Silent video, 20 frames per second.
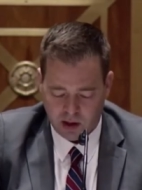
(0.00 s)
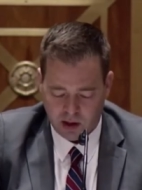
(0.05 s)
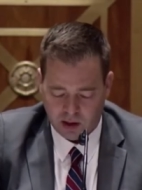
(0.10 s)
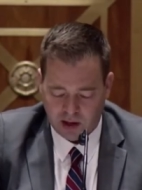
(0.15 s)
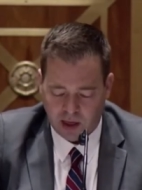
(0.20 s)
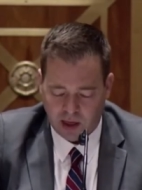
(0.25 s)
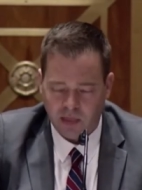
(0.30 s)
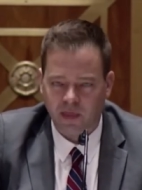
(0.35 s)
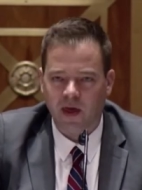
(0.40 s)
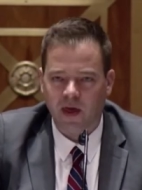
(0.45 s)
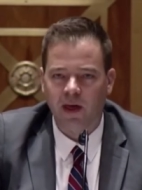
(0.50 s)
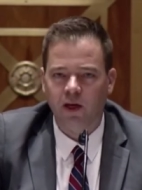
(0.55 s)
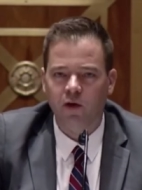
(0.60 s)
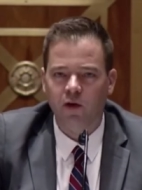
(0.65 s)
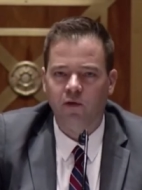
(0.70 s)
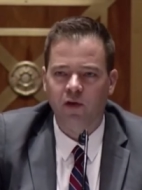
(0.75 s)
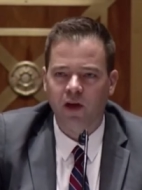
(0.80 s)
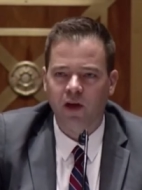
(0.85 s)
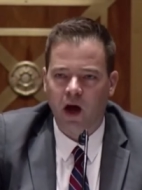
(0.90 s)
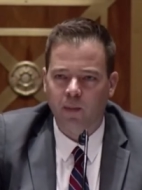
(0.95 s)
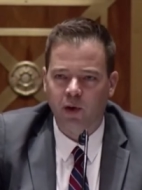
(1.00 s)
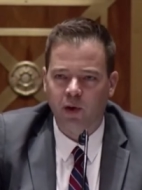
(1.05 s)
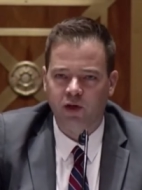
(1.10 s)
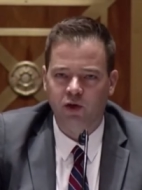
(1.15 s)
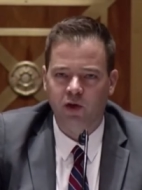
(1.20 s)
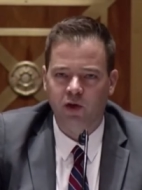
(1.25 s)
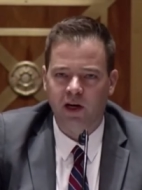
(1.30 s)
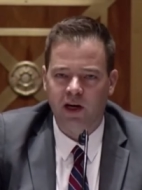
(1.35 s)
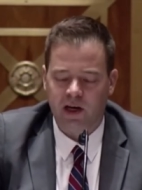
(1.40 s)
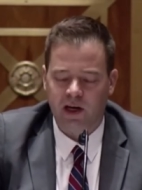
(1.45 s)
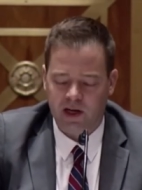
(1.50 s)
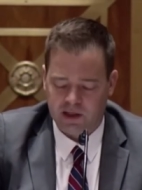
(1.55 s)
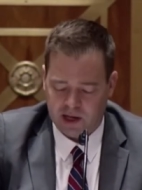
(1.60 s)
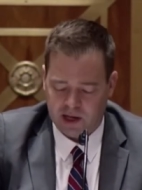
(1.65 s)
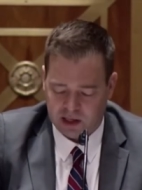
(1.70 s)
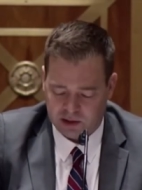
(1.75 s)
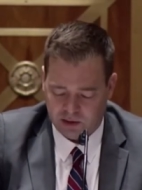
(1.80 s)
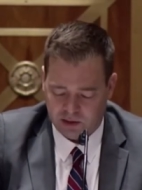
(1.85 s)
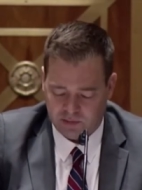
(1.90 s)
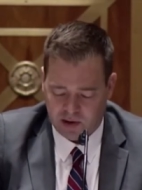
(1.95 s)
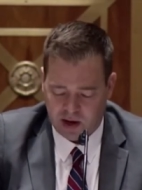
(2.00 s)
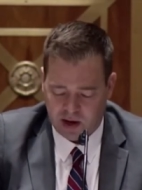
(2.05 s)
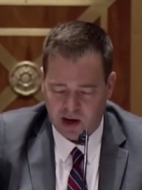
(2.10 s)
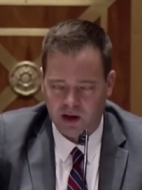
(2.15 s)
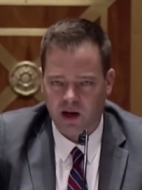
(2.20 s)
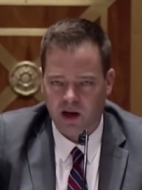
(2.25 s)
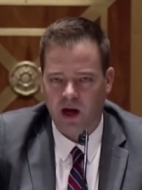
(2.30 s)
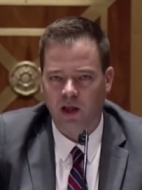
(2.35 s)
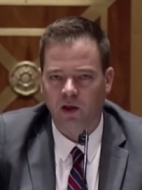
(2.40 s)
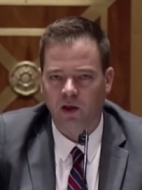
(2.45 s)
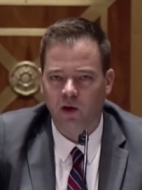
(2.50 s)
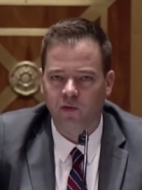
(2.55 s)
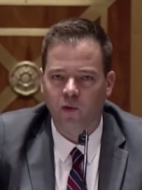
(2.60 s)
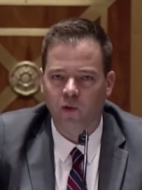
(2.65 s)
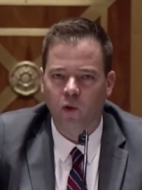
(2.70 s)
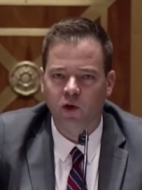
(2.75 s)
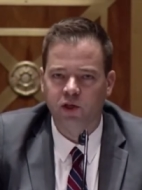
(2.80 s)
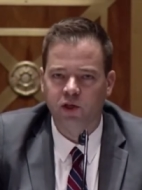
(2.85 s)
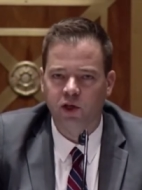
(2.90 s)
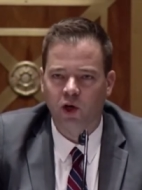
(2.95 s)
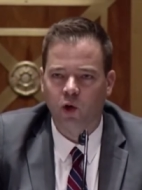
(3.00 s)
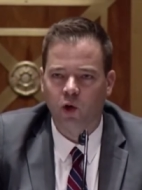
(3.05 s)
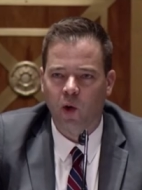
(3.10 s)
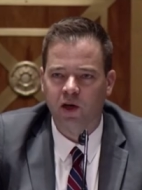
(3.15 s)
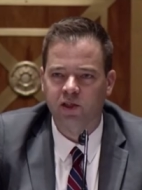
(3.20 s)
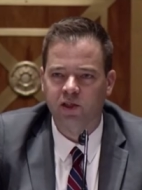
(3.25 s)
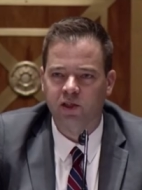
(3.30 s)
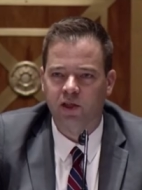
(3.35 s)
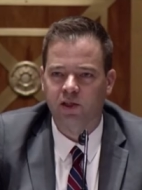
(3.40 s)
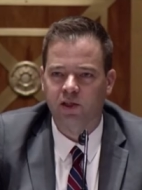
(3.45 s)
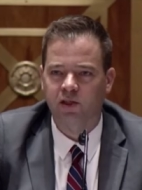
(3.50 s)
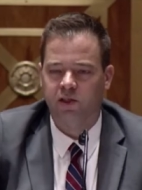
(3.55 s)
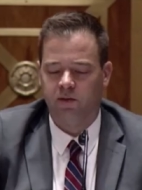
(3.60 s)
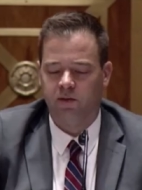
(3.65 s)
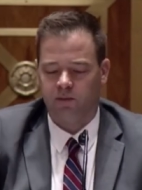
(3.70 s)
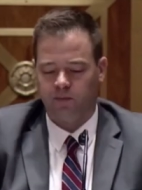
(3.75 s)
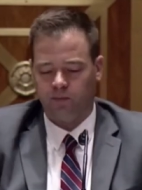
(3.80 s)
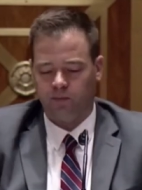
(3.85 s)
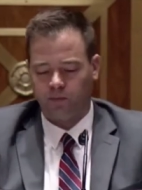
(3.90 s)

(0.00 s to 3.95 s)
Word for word: Again, thank you for the opportunity to testify. I look forward to your questions.